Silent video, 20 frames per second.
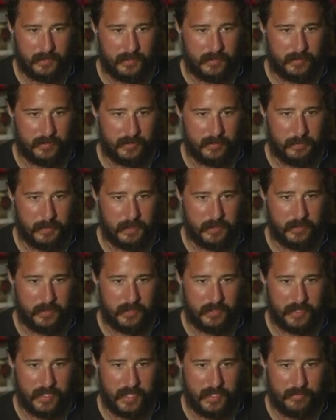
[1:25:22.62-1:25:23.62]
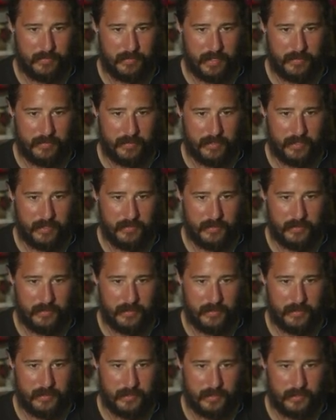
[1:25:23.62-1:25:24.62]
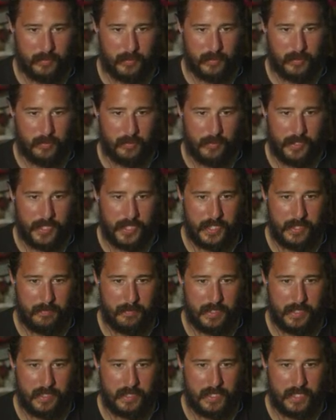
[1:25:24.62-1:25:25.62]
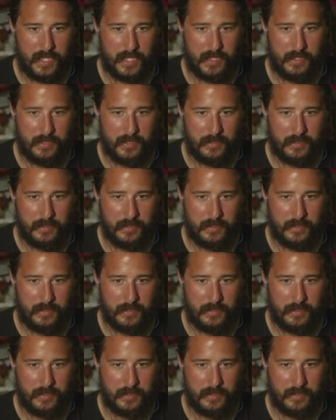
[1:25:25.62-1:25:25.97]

So appearance height 5'11. Should we go with the itty bitty guy?